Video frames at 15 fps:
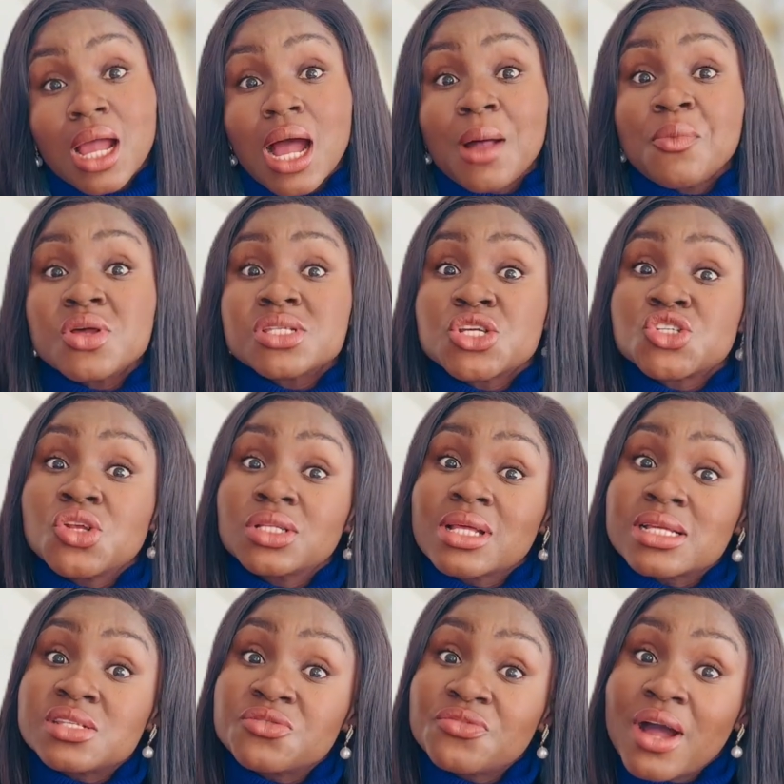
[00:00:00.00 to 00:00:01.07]
I'm not saying should not
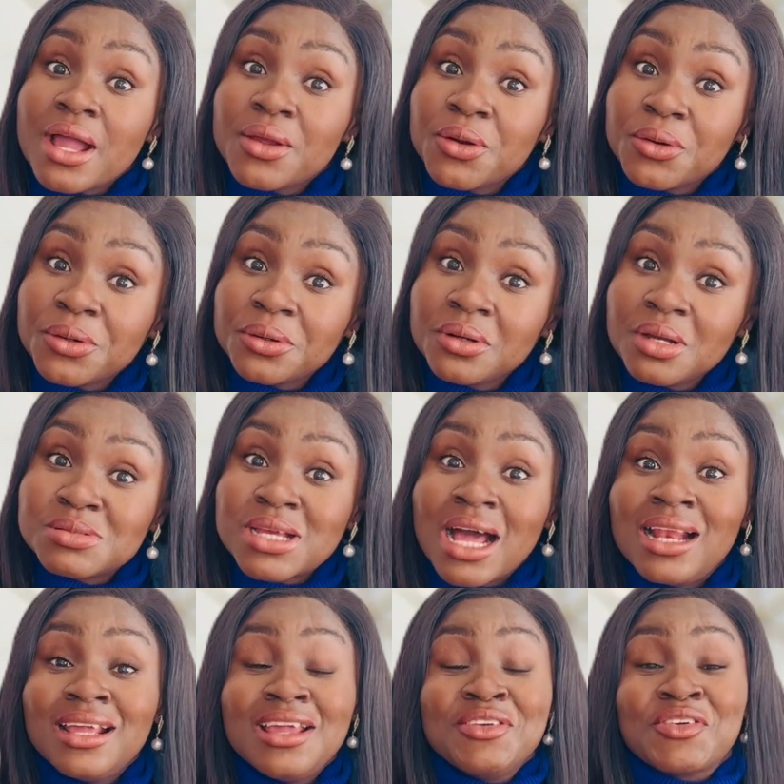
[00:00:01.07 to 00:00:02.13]
testify, yo.
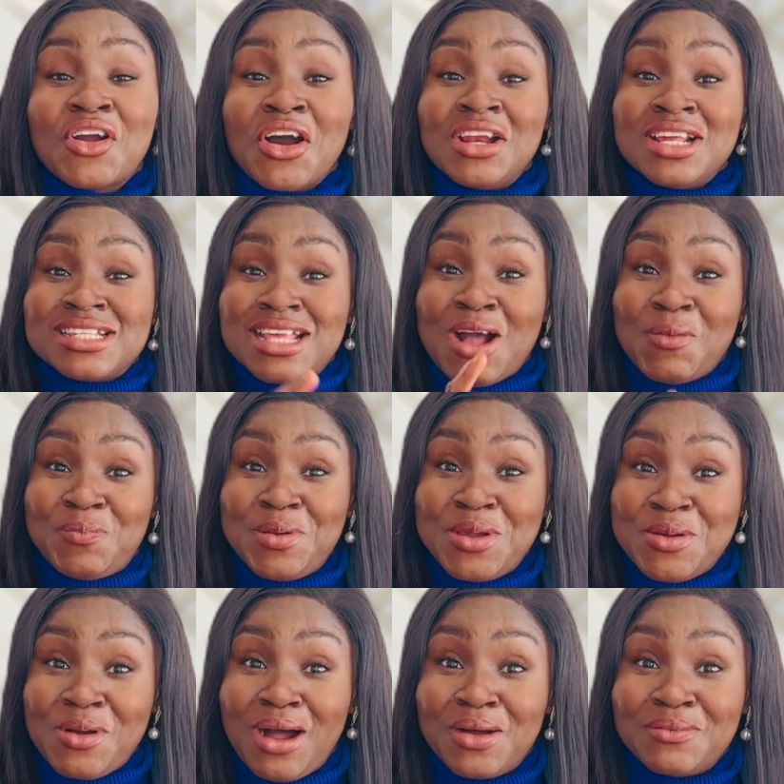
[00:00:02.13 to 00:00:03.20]
God is helping
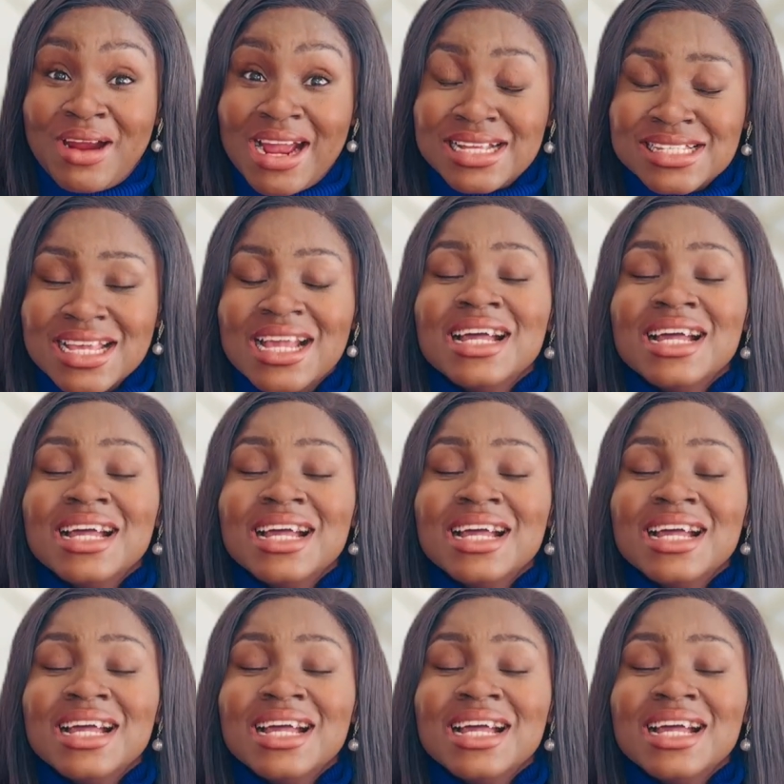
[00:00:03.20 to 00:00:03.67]
you out, right?